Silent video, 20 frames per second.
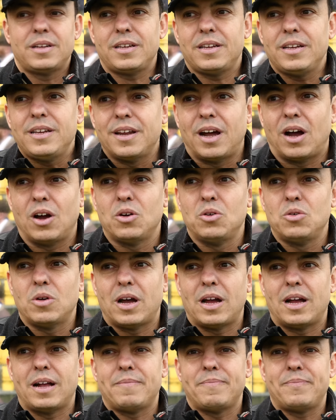You know,
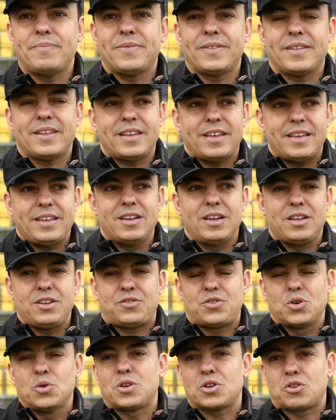um,
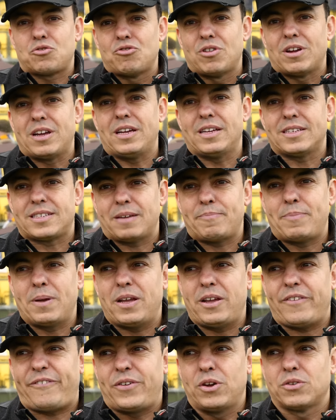to a degree, a,
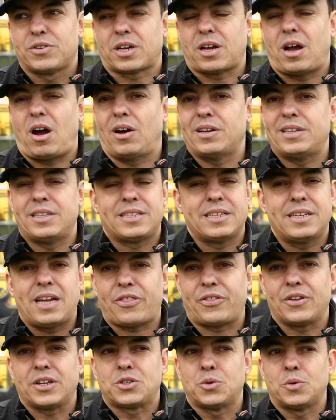it feels like a hide into
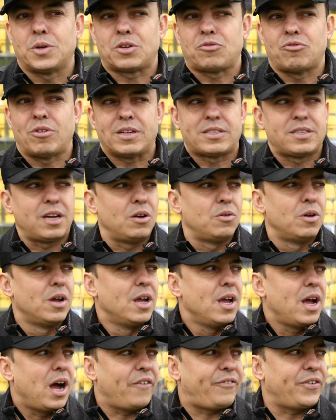nothing to a degree. So
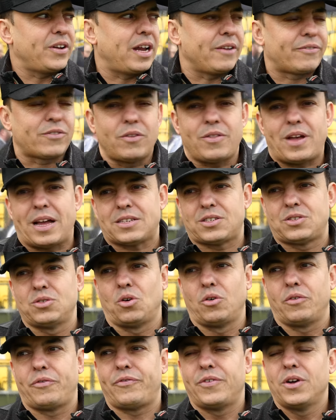I think they've got that
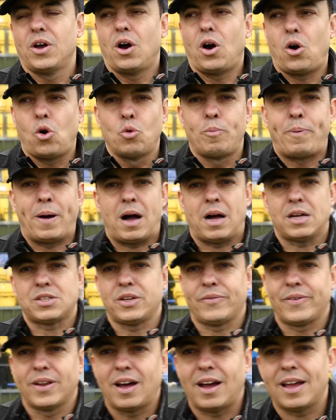sort of hall pass,
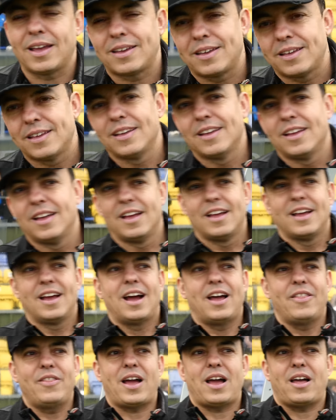if you like,
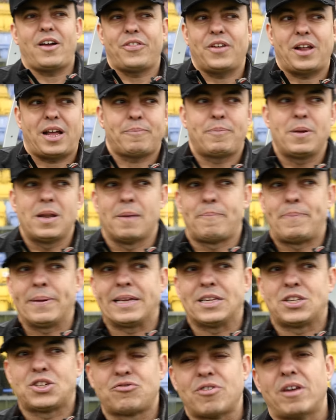and that I think that'd be their
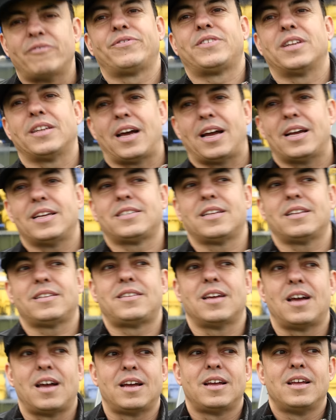biggest strength today. Is
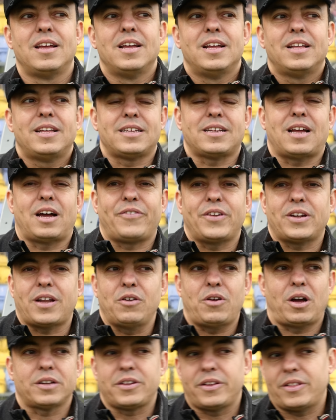that uh, I think
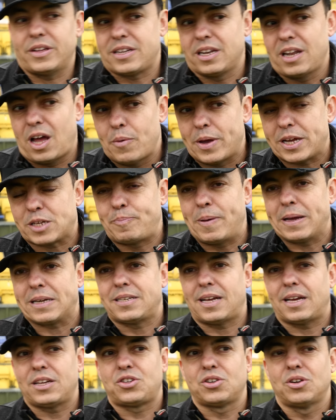I think there's low
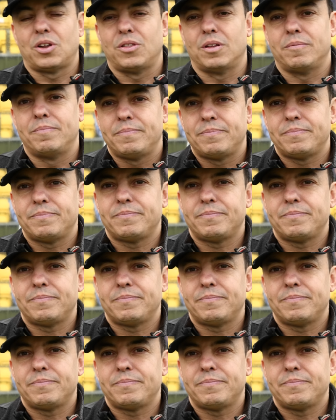expectation on them. All